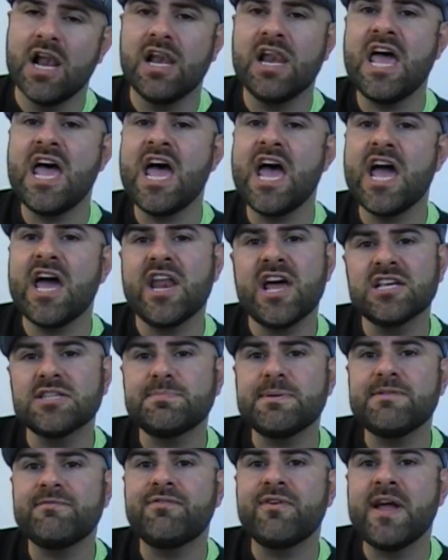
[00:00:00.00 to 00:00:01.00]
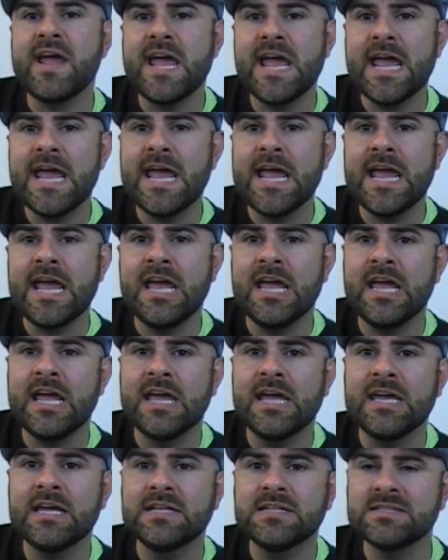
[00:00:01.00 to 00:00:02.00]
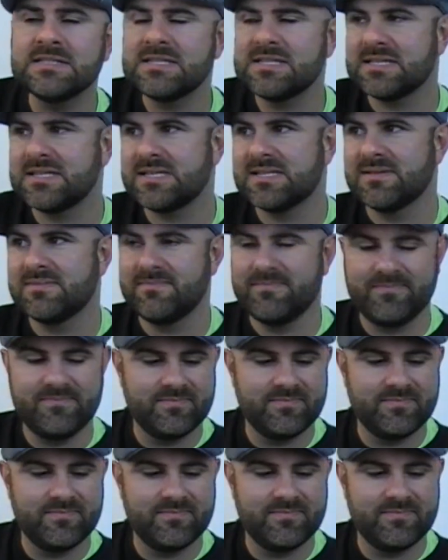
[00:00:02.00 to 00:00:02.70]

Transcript: let us be friends.